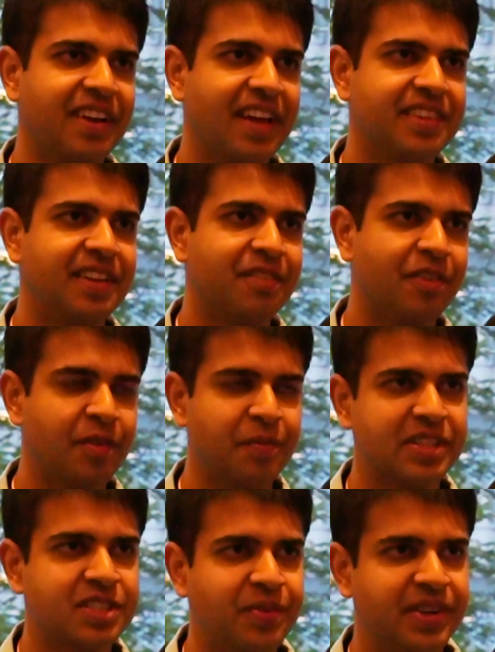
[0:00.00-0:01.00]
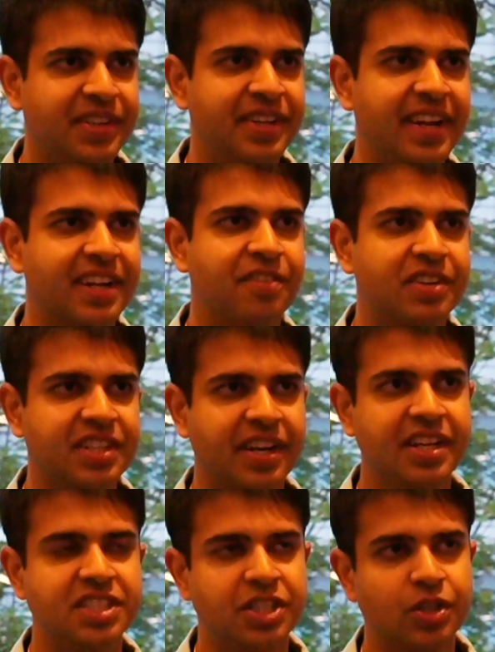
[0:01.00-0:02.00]
And then when you press the button, it activates our
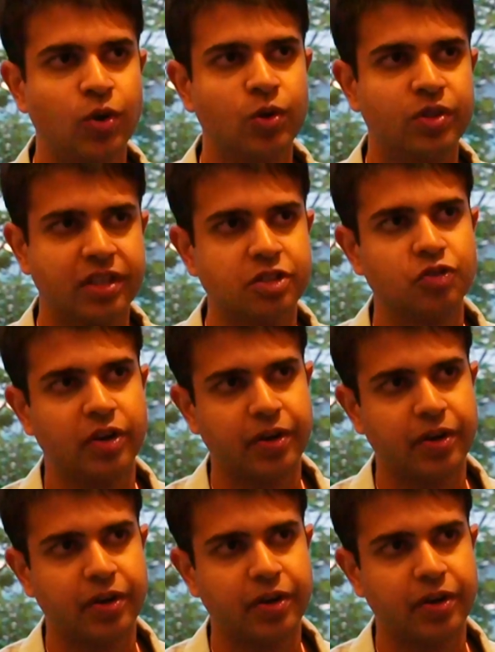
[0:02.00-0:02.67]
agent to go do things for you.